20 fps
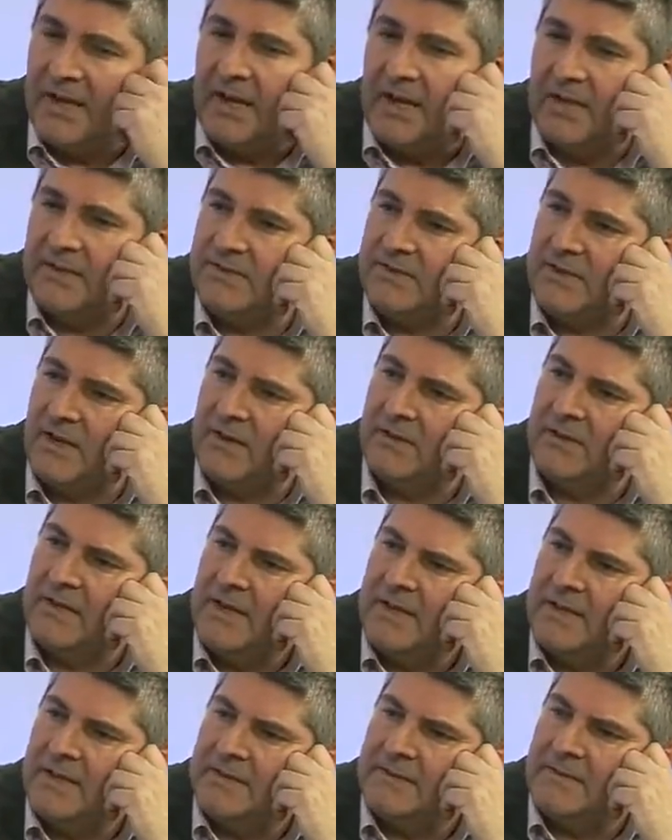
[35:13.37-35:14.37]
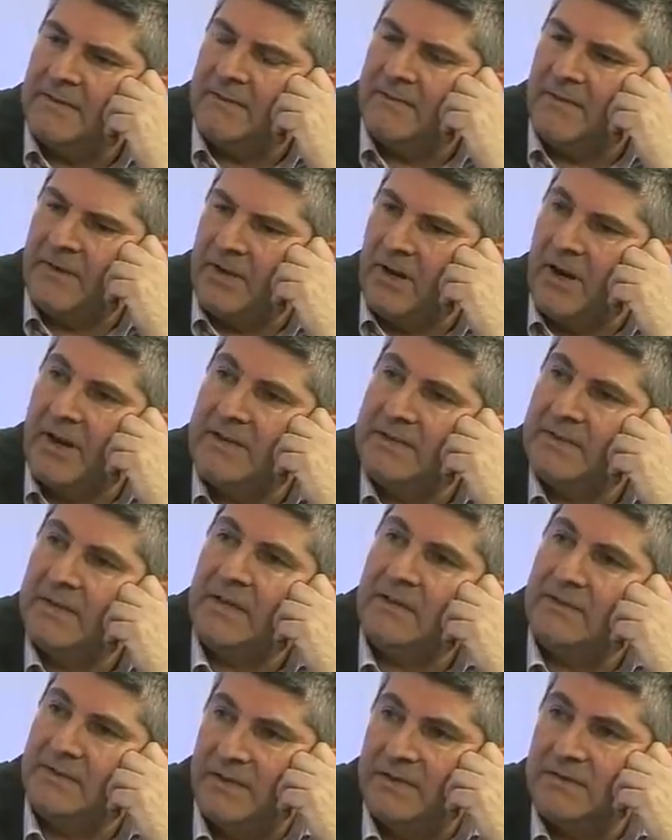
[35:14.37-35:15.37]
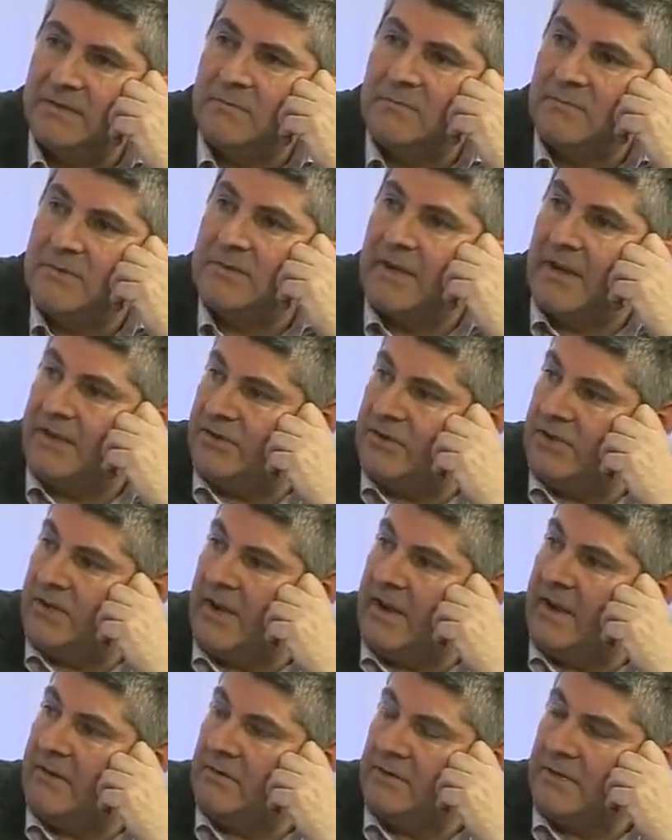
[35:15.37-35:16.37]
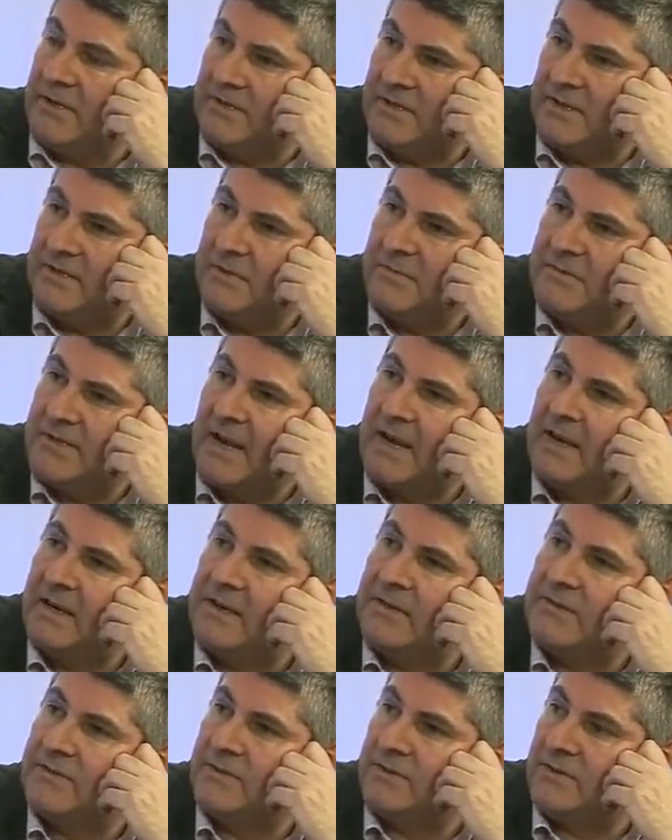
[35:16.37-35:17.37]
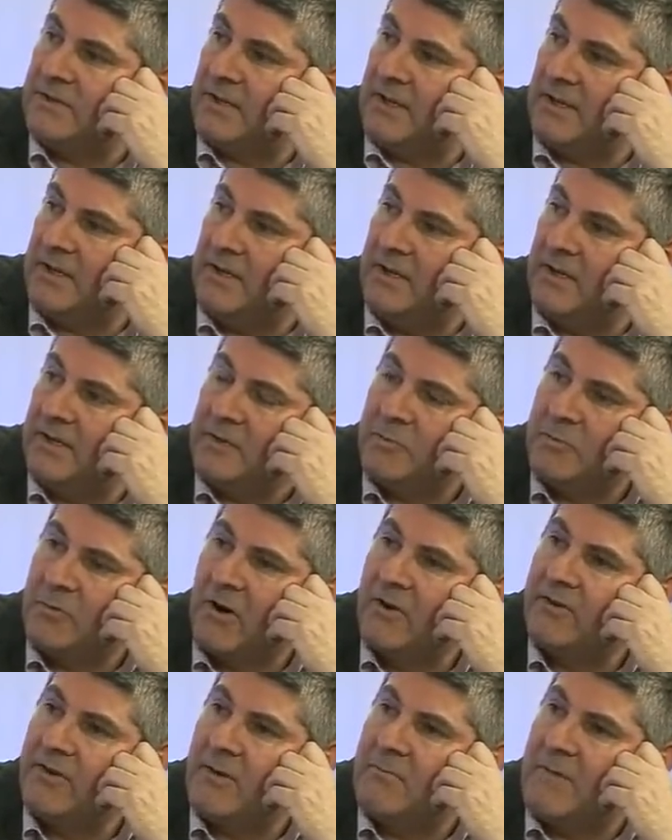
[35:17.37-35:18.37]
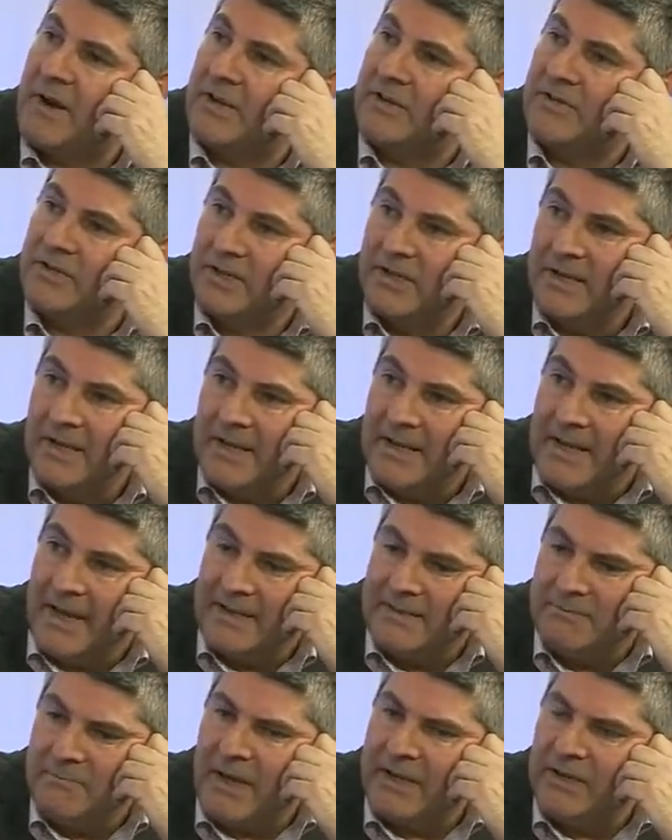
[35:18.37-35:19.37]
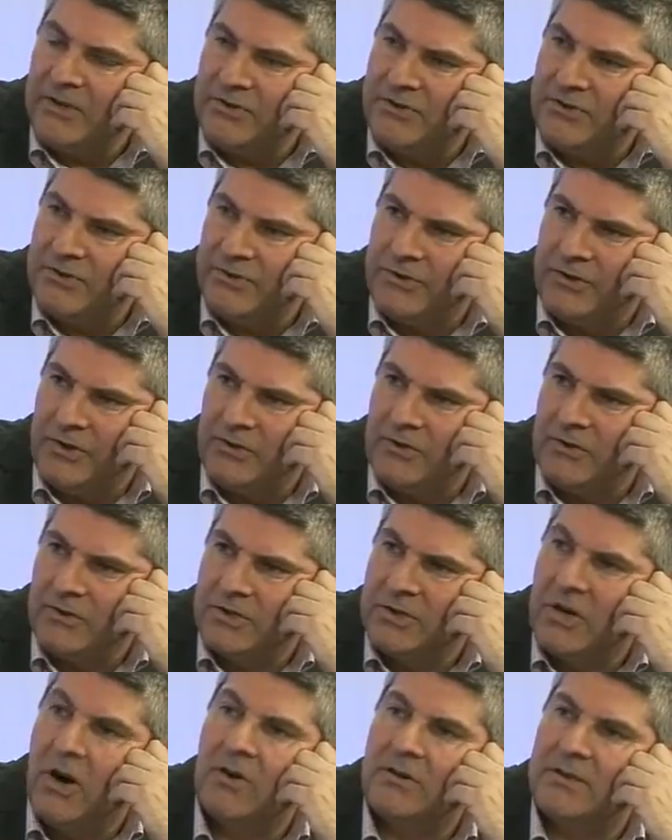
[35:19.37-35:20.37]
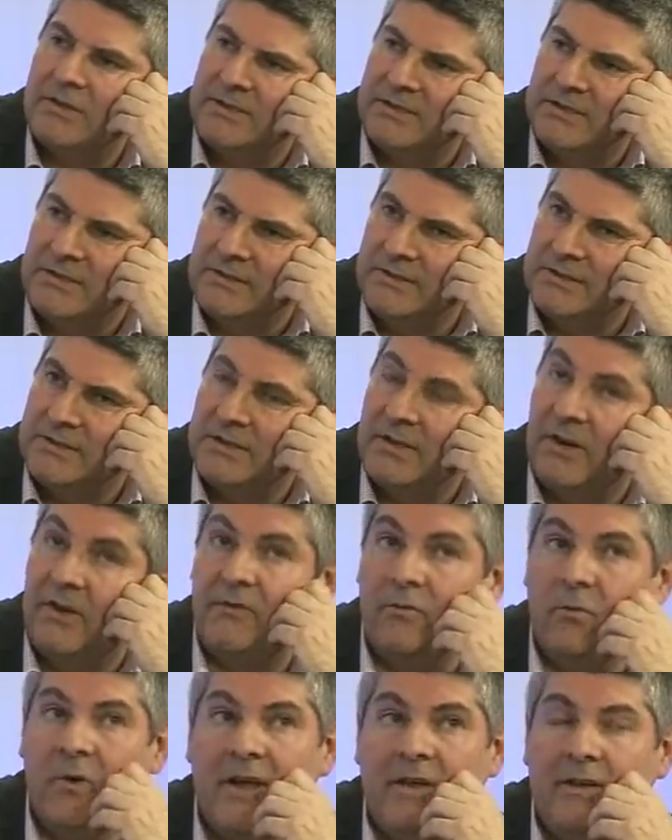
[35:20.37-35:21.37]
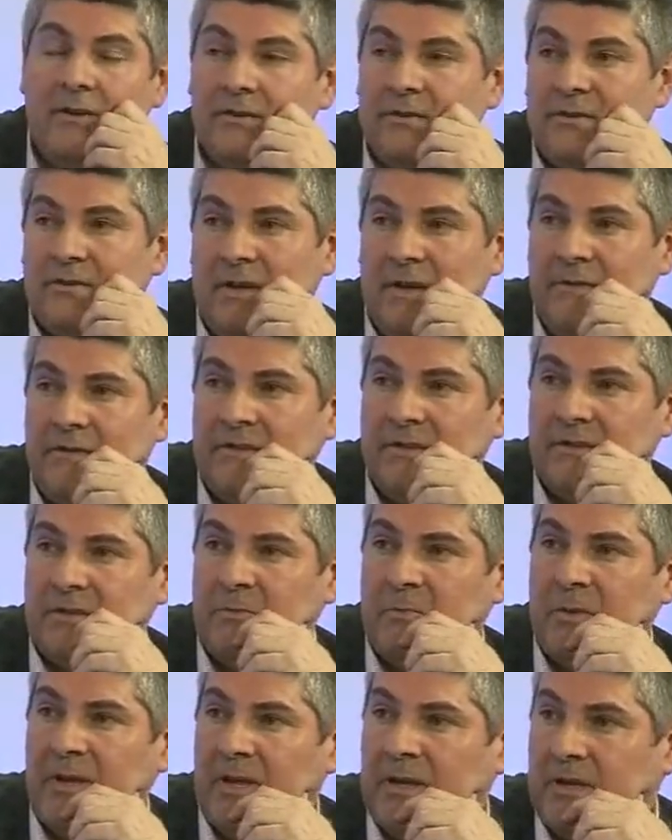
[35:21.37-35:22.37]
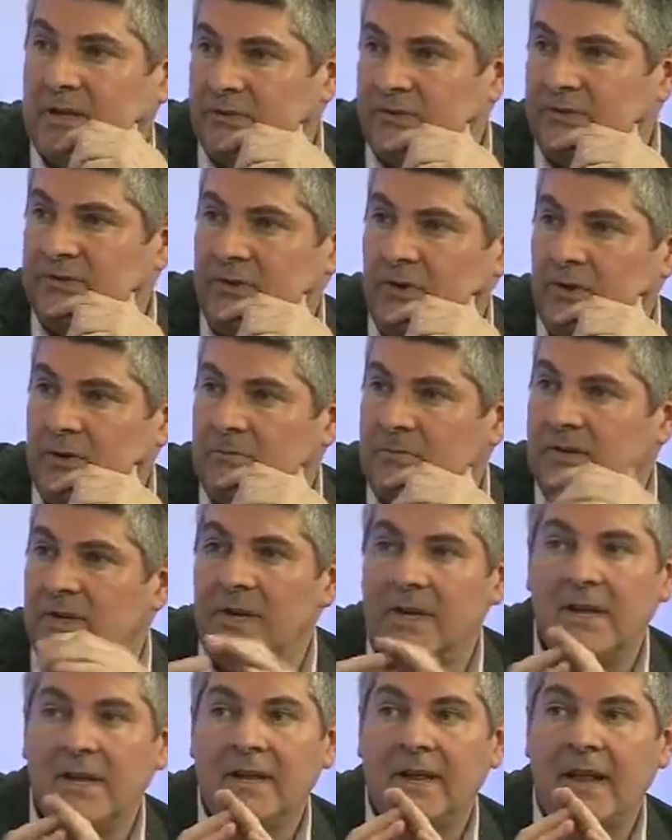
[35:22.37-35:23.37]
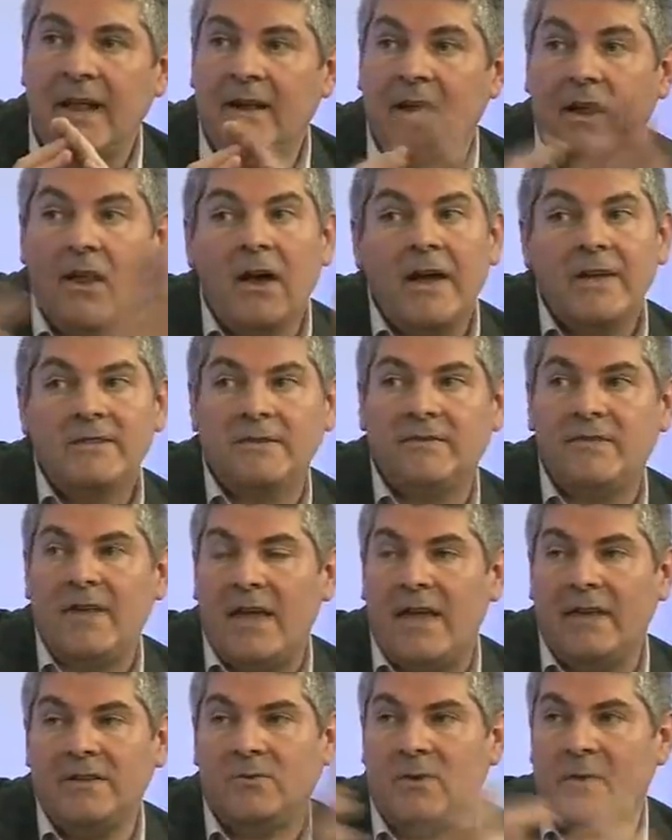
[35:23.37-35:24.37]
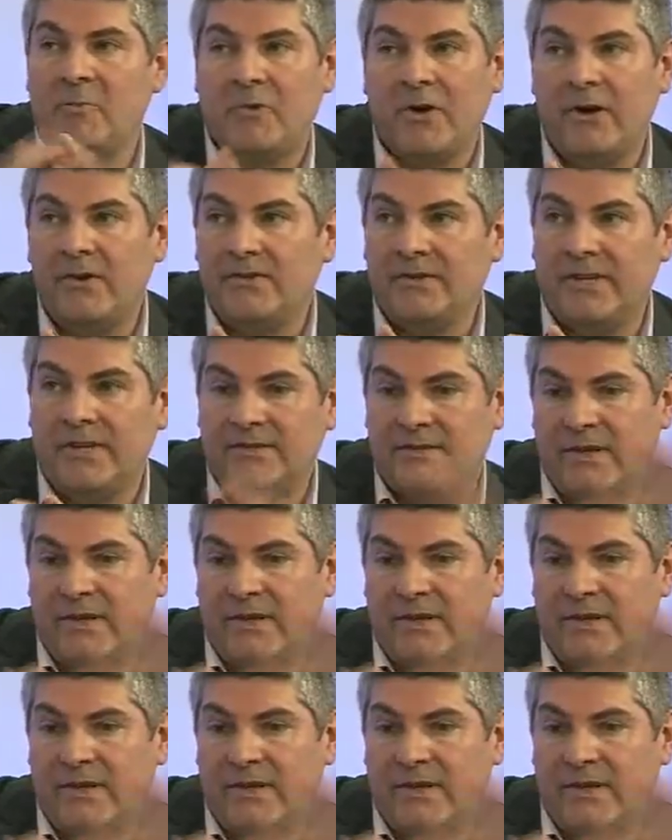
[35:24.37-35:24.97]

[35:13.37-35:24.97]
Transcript: And so, for the IT systems engineer or the systems analyst or the program manager, it's making sure you're cognizant of where your services are being consumed in light of that end-to-end process.